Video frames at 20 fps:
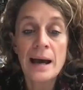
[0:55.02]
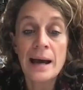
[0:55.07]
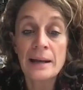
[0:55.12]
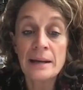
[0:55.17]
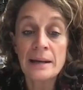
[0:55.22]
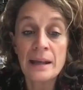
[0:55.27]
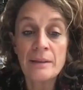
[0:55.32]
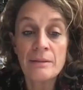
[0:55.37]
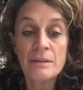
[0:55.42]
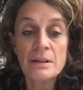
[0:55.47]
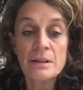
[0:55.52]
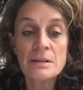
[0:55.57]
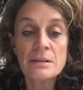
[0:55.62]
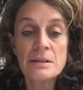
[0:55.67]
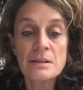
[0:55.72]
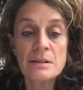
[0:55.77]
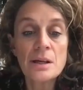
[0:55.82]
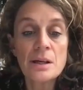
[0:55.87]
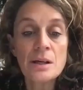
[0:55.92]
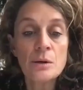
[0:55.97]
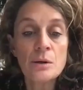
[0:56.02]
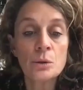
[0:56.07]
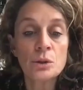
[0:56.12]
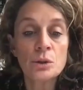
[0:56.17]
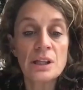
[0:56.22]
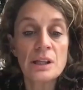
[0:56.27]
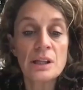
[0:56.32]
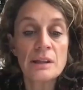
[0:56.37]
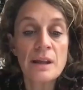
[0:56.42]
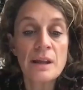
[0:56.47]
It showed
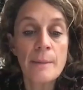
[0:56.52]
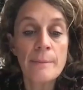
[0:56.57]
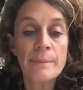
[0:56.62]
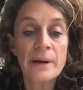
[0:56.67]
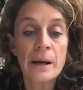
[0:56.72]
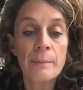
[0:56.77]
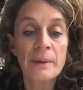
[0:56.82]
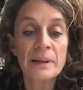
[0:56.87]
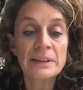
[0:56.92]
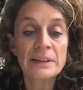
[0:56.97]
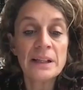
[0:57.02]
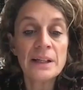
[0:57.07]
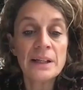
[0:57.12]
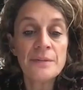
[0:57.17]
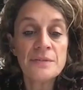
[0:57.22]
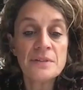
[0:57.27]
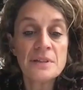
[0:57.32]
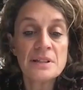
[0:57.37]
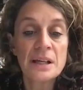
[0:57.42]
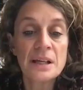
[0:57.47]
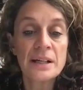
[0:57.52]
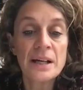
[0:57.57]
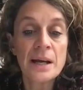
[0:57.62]
that the negotiations